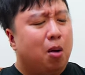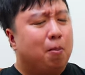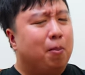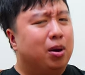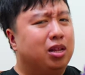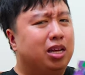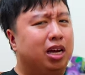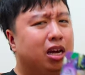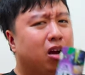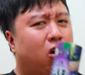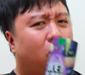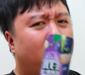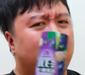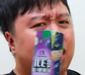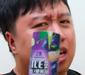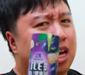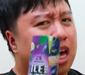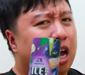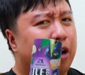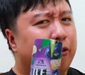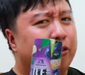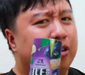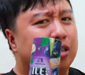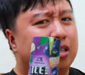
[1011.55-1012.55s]
but they are
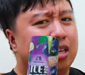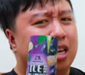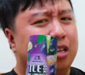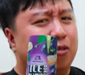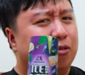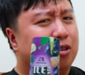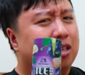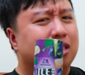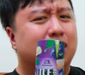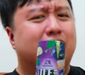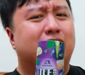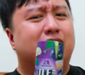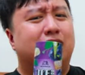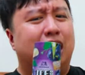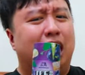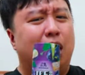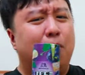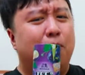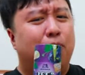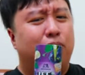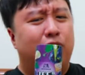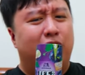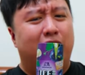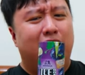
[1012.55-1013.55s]
carrying this, which is the
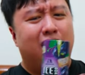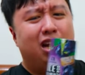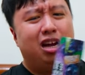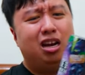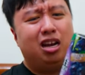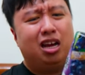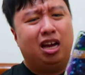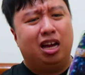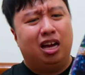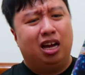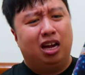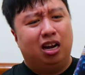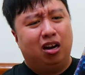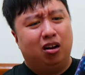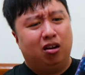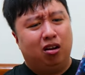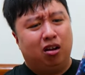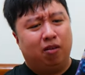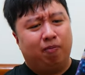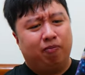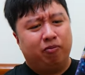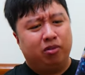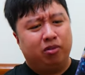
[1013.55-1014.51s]
same brand, and